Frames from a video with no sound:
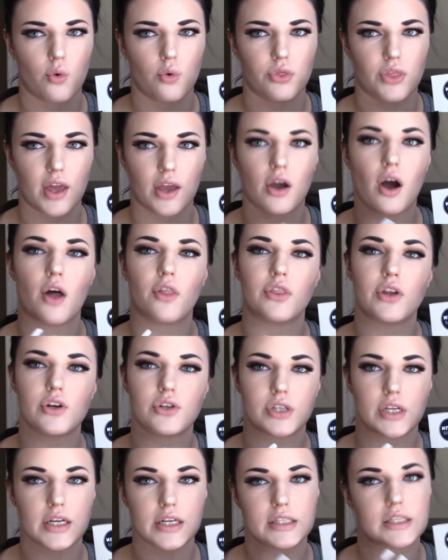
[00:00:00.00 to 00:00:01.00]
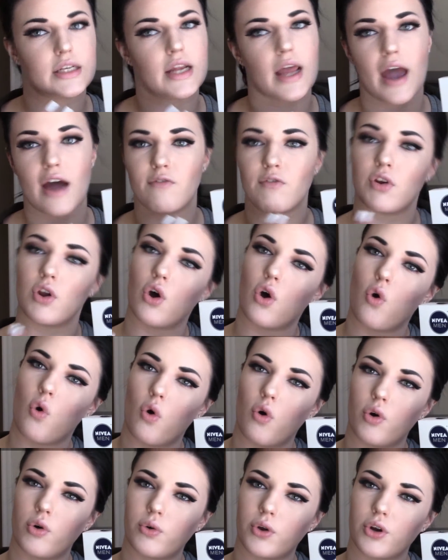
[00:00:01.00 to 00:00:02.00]
they got theirs and it didn't have an
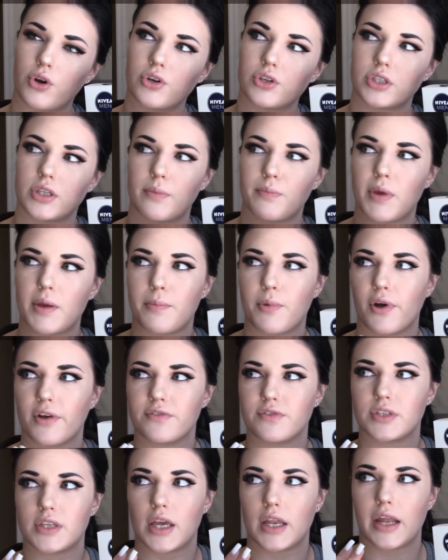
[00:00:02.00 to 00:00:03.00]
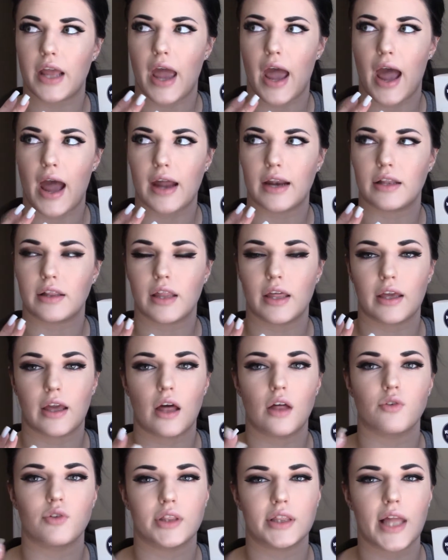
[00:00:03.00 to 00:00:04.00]
odor. Some people have said it had like
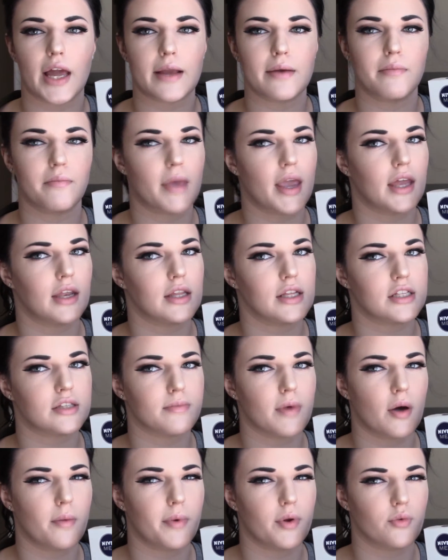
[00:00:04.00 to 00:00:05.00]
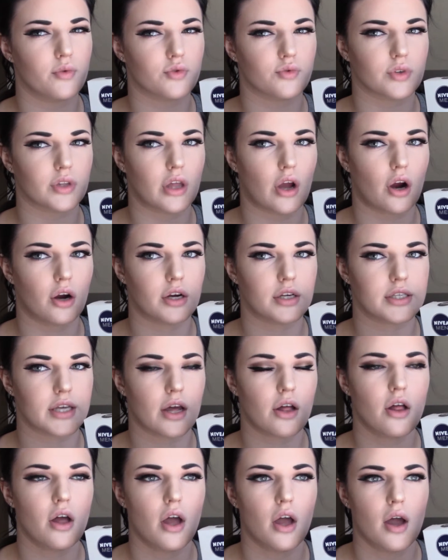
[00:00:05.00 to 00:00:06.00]
a light manly smell, but it was really hard to
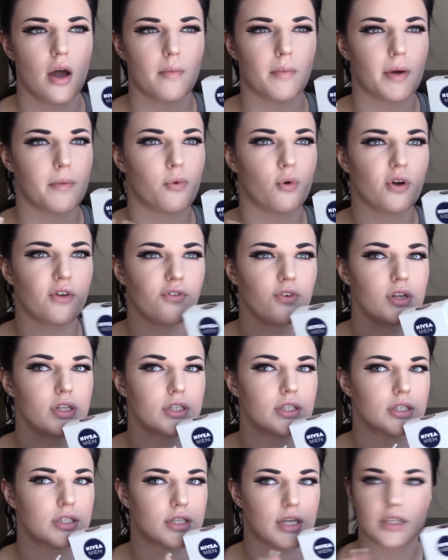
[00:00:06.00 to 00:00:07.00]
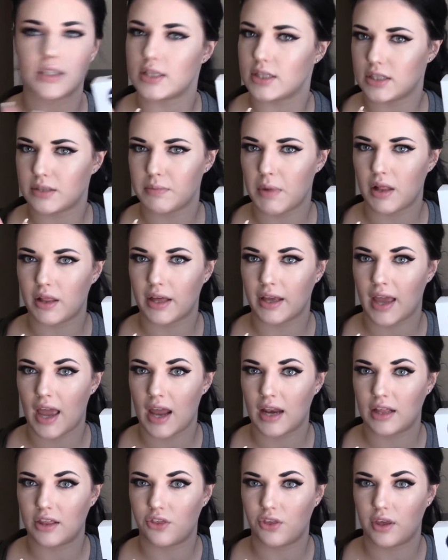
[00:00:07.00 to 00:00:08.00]
tell. My boyfriend's doesn't smell like
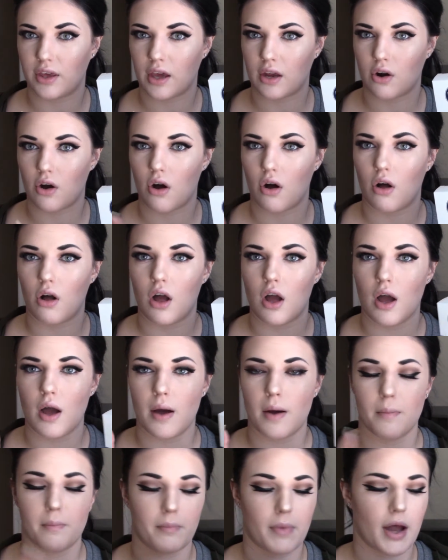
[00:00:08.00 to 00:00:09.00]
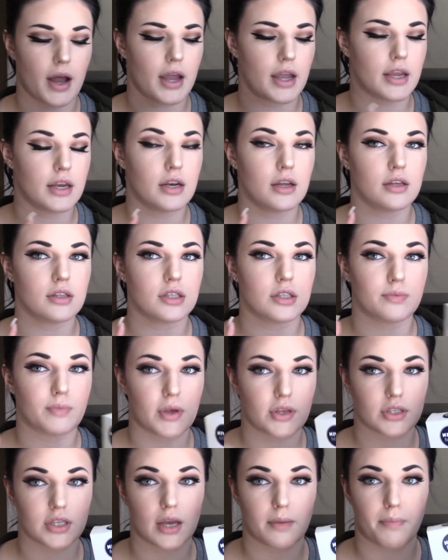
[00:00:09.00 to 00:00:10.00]
anything at all. Mine
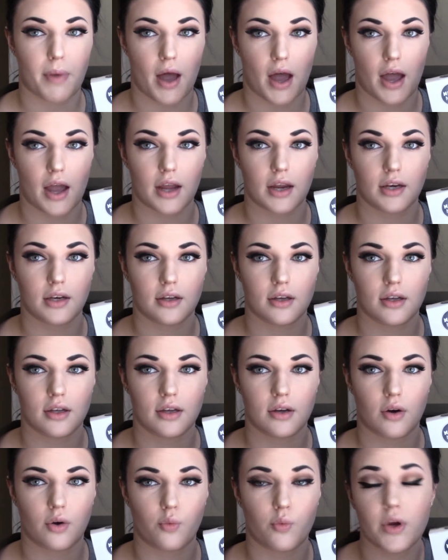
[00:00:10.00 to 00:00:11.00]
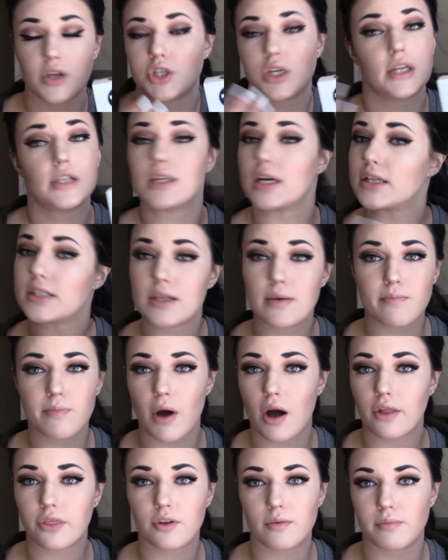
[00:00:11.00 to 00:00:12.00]
smells like pine, which doesn't
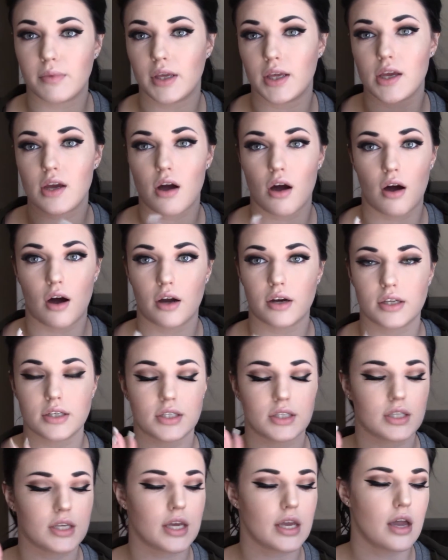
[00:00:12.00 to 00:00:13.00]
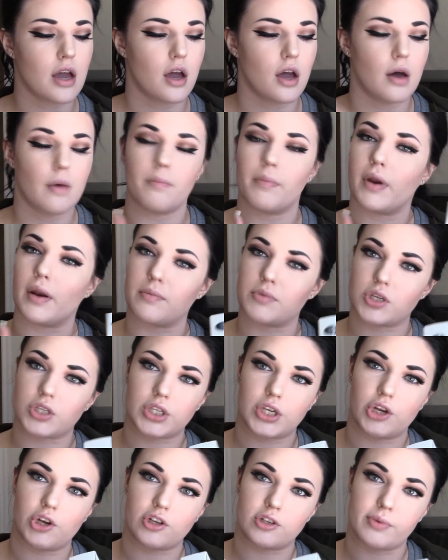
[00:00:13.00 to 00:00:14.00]
bother me, honestly, but I'm just
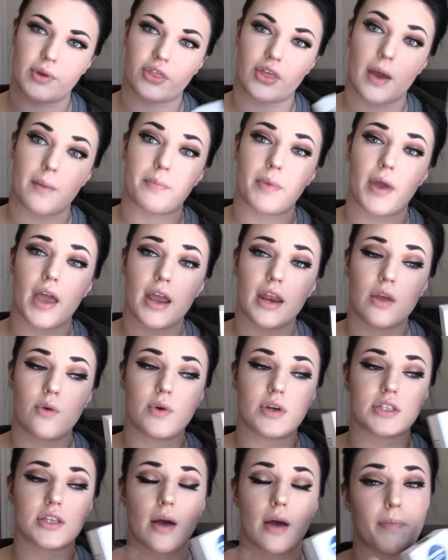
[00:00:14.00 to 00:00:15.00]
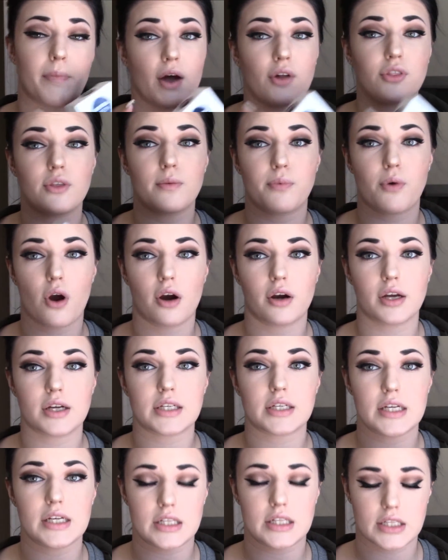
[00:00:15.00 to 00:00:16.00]
curious about that. But anyways, about the
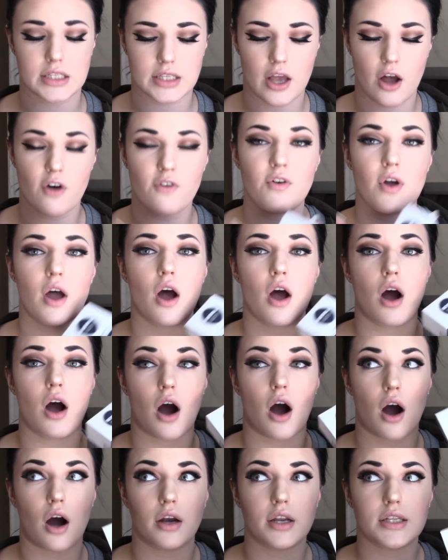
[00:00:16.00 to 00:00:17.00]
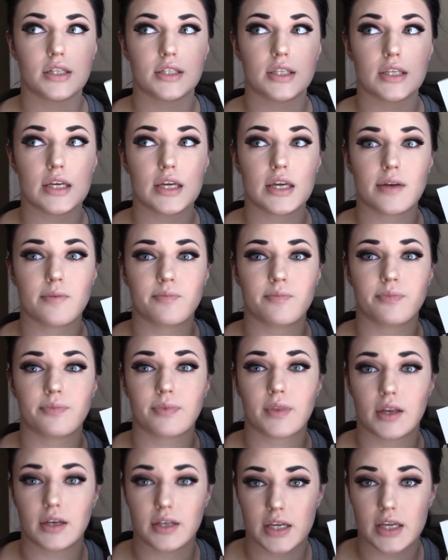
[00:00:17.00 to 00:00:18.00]
product itself, honestly,
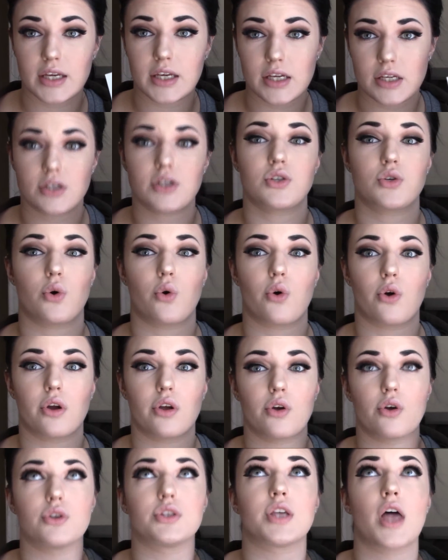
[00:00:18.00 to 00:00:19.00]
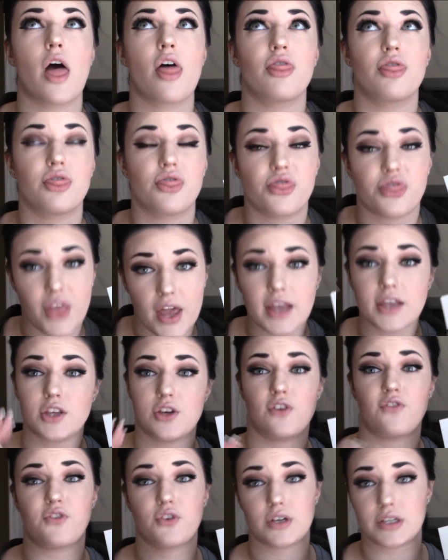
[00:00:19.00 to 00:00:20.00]
Nikki Tutorials, thank you
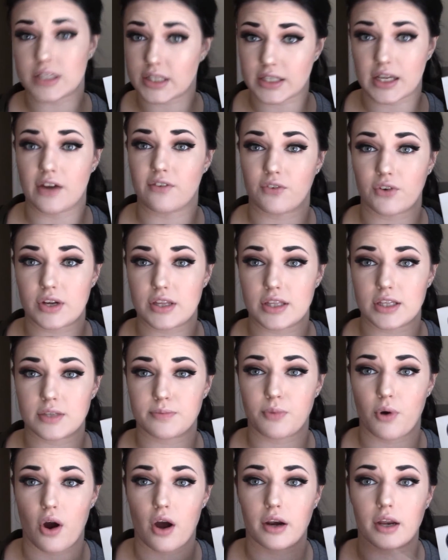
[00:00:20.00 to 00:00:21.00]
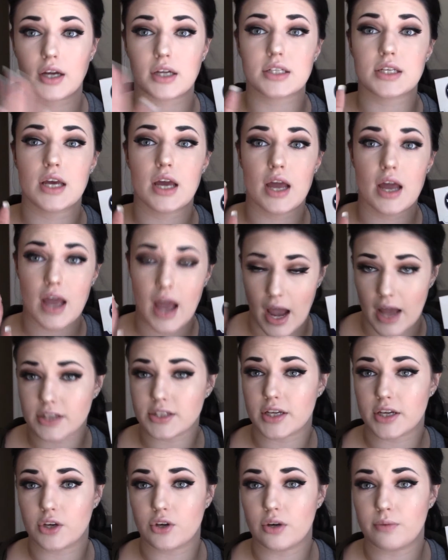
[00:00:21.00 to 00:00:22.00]
for discovering this product as
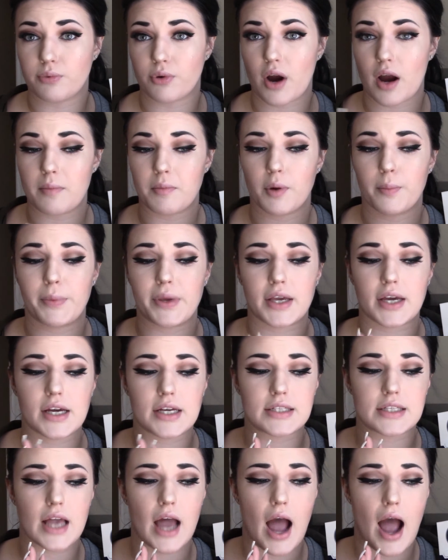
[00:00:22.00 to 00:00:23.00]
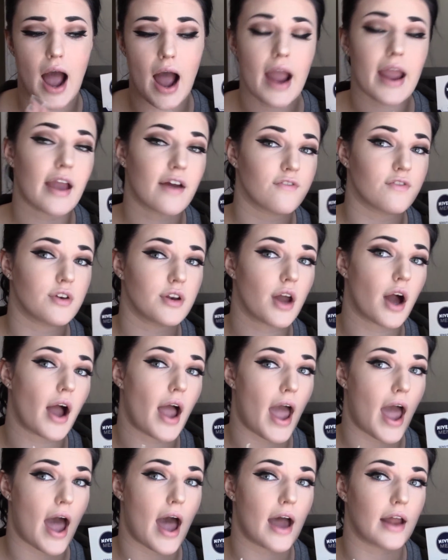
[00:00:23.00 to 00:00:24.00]
a good primer, because I have not
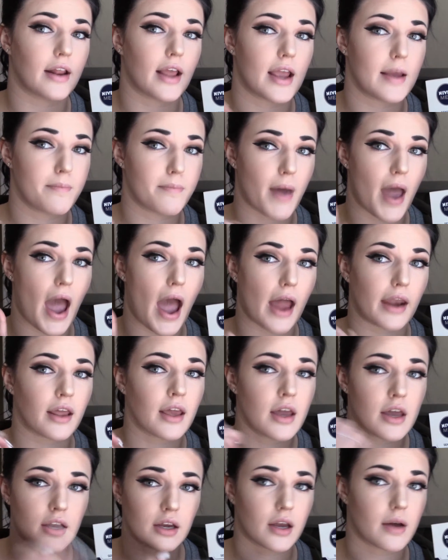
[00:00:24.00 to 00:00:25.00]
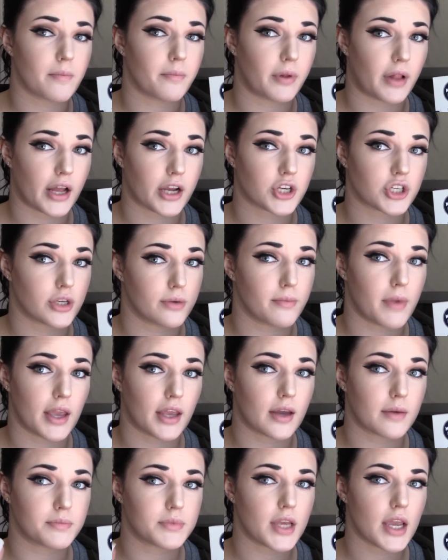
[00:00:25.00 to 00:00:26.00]
had a bad complexion
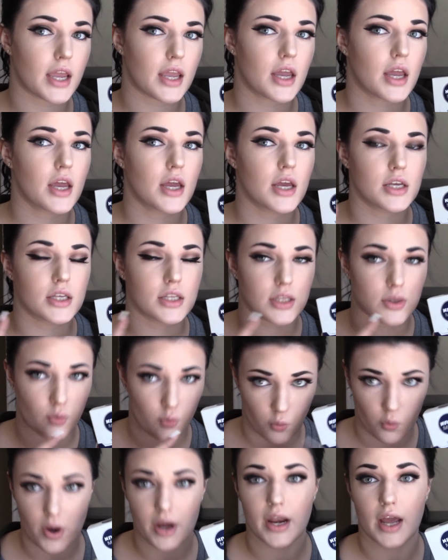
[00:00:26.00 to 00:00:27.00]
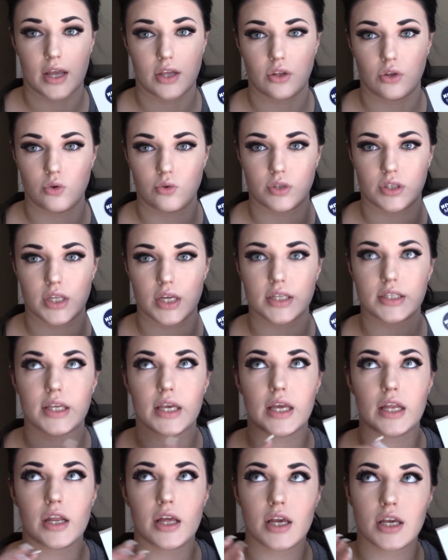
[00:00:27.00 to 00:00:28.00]
makeup day when I use this.
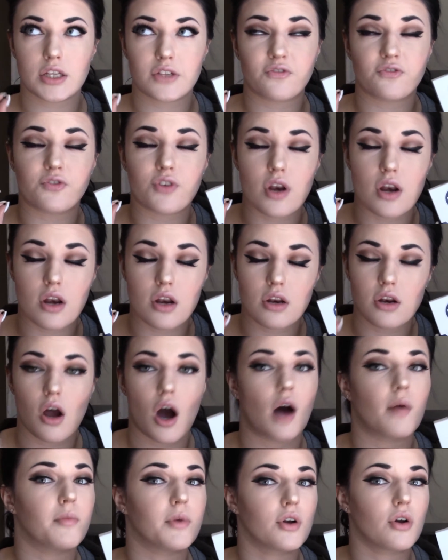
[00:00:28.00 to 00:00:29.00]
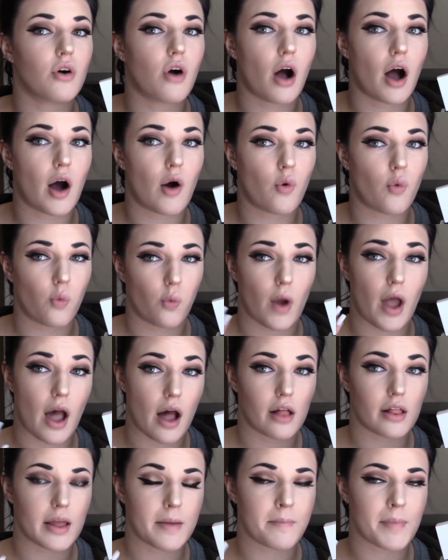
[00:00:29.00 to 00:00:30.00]
It is phenomenal how
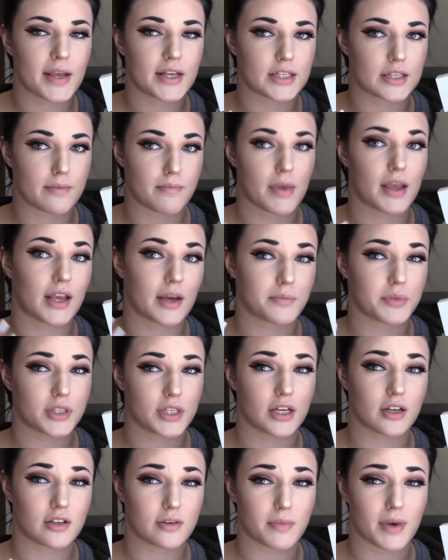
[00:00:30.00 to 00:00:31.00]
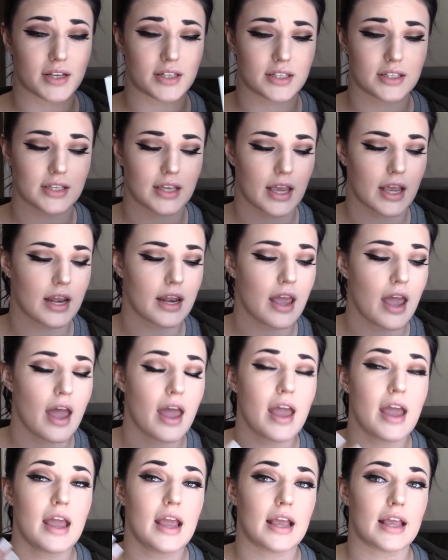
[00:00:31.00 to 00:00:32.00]
well it makes the makeup stick to my skin.
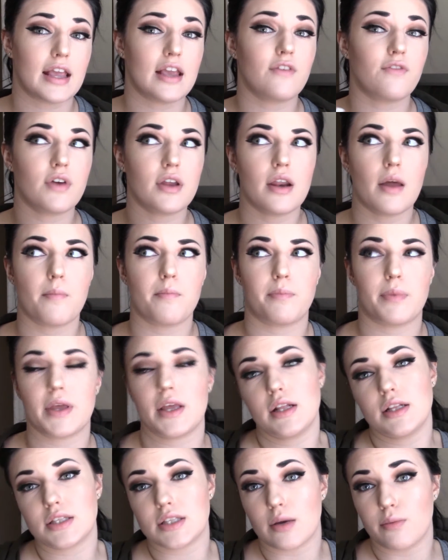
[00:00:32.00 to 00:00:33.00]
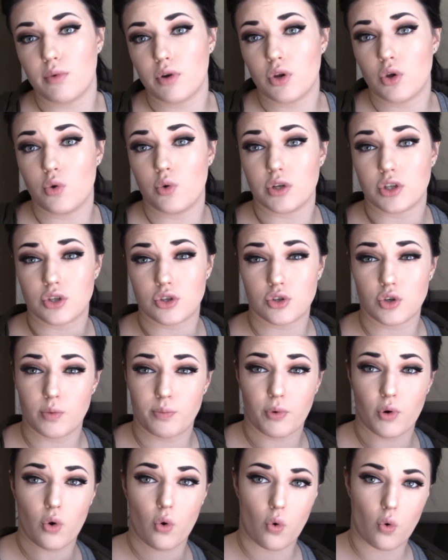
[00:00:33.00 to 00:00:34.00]
Even being someone who is
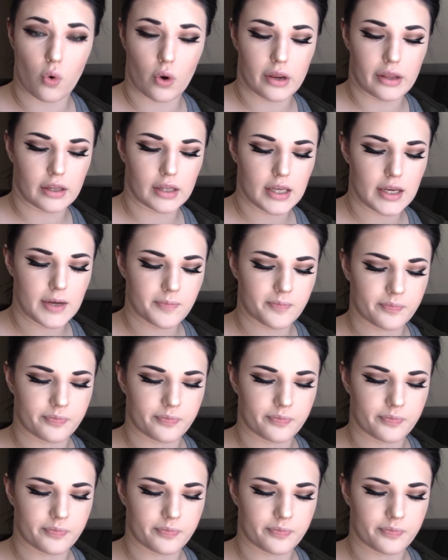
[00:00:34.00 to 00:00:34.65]
super oily,